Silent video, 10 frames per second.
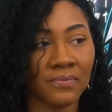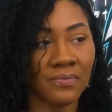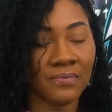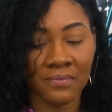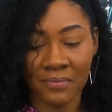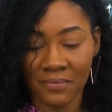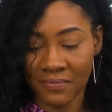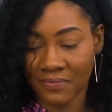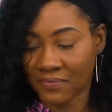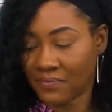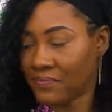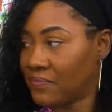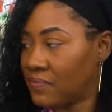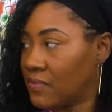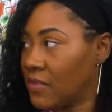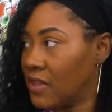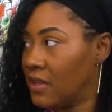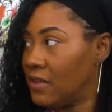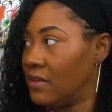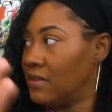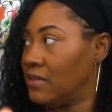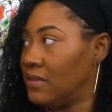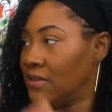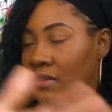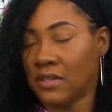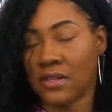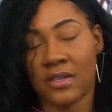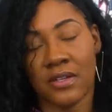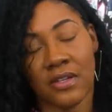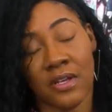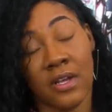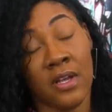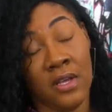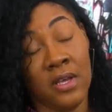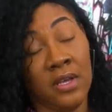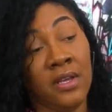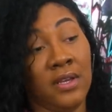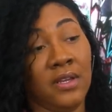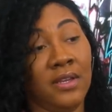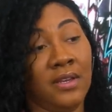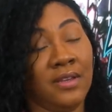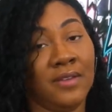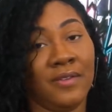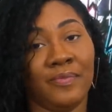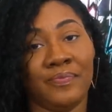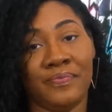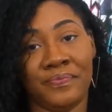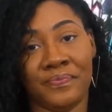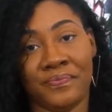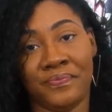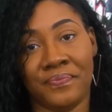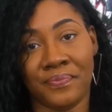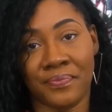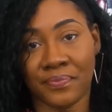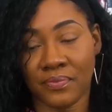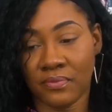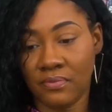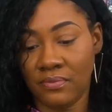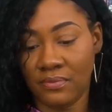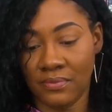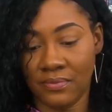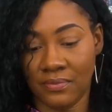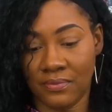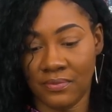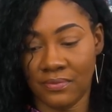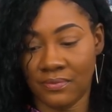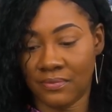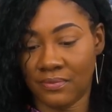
[no speech]